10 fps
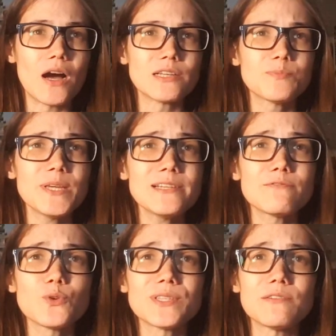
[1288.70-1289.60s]
Speaking
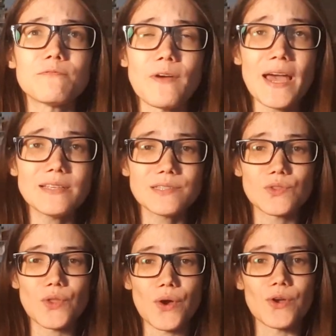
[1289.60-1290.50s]
of noisy
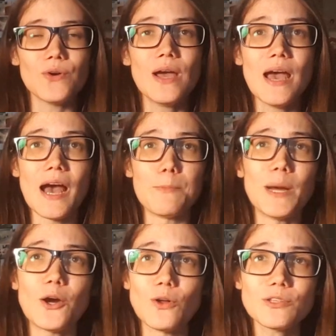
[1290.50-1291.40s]
fans though,
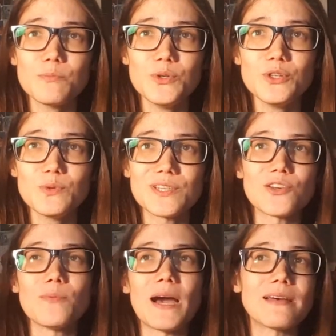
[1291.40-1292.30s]
my old computer was
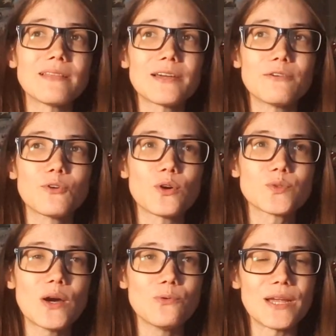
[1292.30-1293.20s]
so bad. Like, of
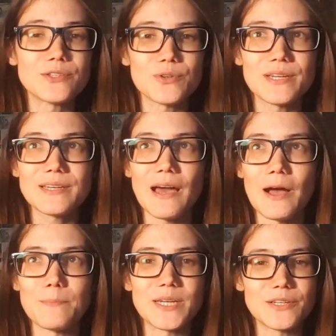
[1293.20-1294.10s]
course, while rendering,
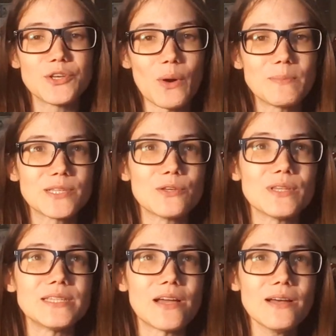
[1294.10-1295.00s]
it'd go
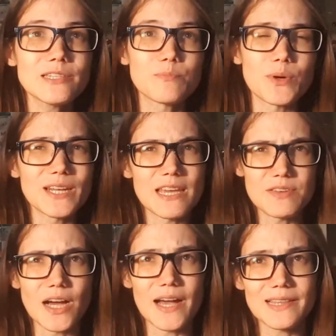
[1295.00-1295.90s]
absolutely nuts, but
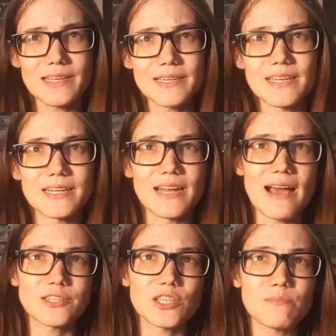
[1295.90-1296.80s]
even idling, it'd
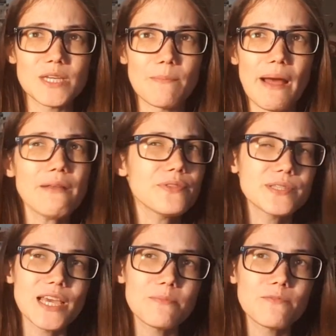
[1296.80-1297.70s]
actually be about the
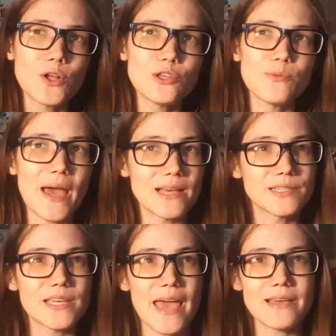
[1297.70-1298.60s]
same volume
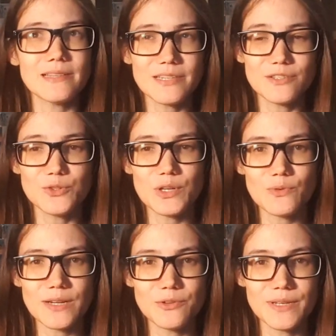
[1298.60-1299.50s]
as the Alien
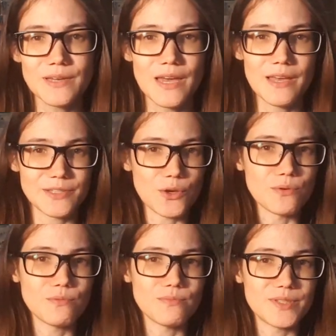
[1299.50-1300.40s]
doing rendering.
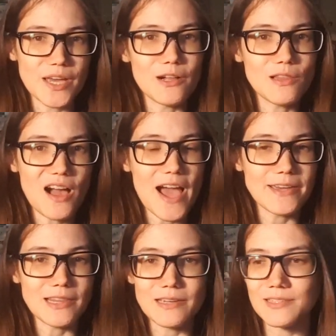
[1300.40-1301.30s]
So Dell
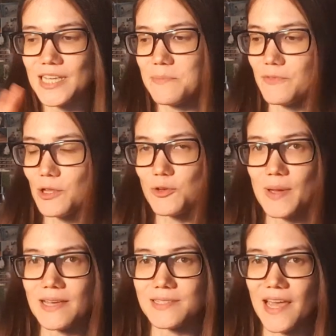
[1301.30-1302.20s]
idling, same
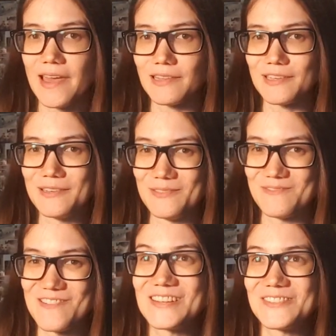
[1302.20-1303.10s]
volume as Alien
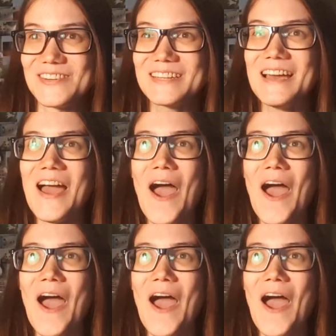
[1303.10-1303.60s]
rendering.